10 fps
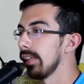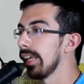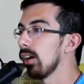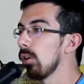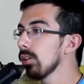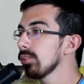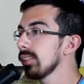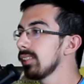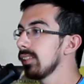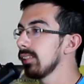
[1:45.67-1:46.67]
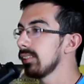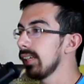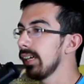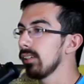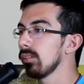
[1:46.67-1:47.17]
Now, Ordritz
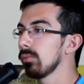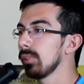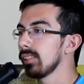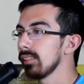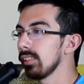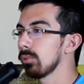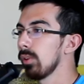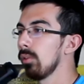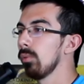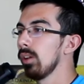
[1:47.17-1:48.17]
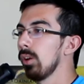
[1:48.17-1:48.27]
said recently, quote,